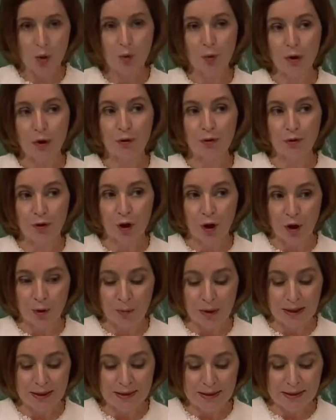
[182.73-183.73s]
We
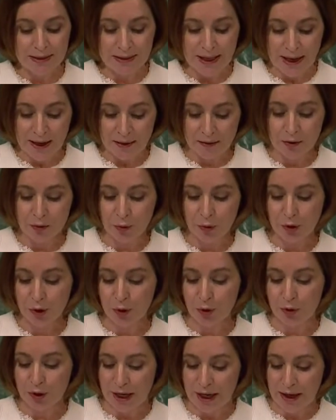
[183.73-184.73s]
firmly stand with
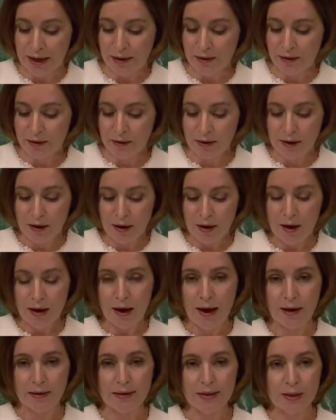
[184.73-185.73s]
Ukraine
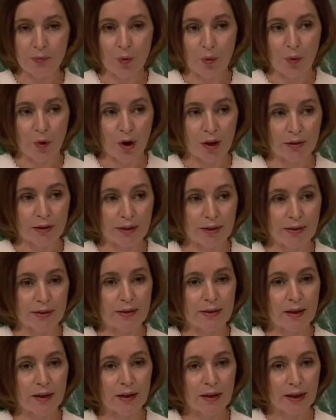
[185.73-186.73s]
and support
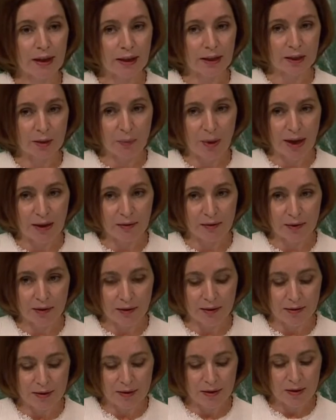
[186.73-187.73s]
its
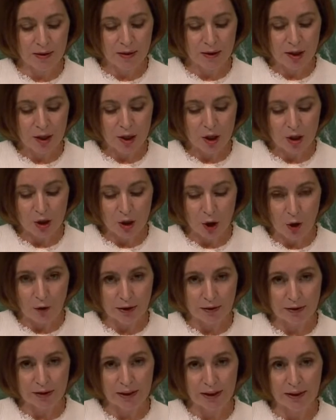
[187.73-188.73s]
independence,
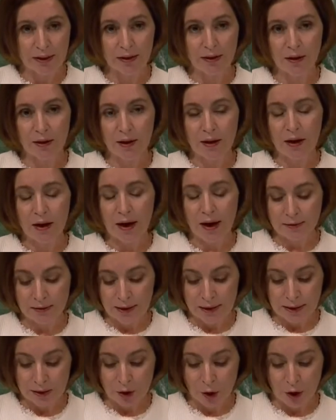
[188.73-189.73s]
sovereignty,
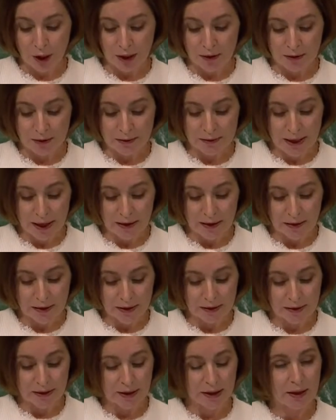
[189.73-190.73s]
and territorial
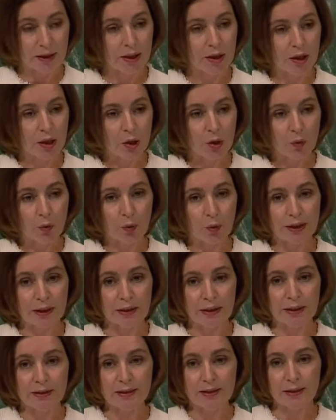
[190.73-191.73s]
integrity
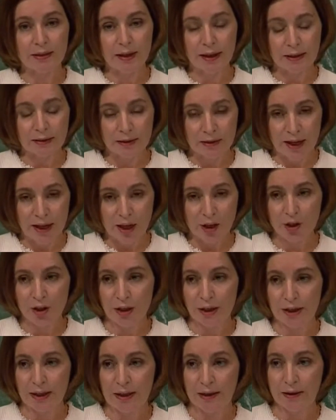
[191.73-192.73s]
within its
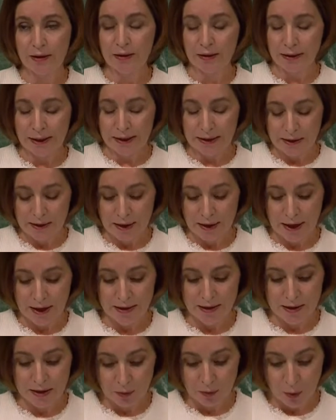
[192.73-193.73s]
internationally
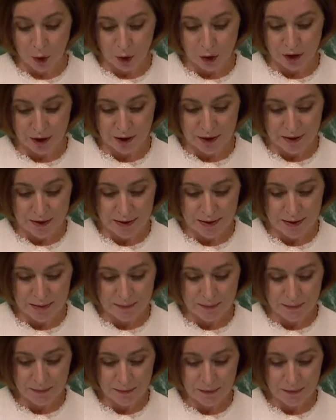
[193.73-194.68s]
recognized borders.